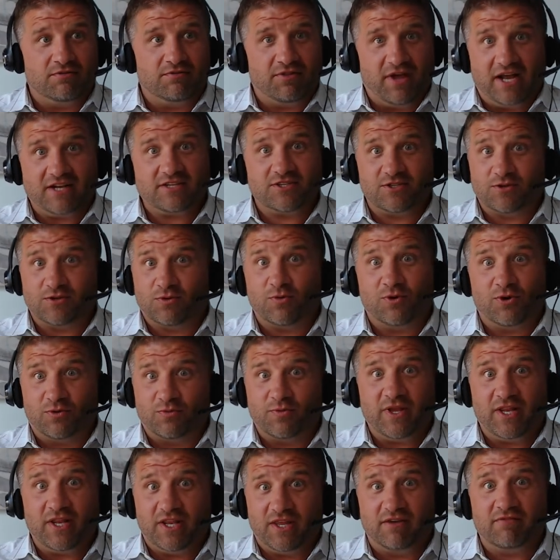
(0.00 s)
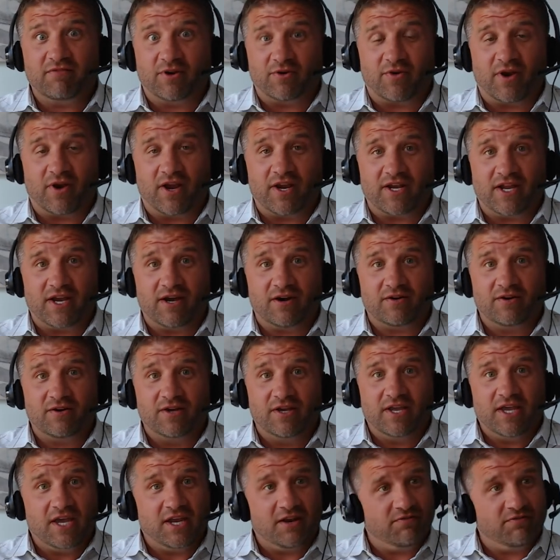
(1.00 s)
that's the world we live in right now mm-hmm.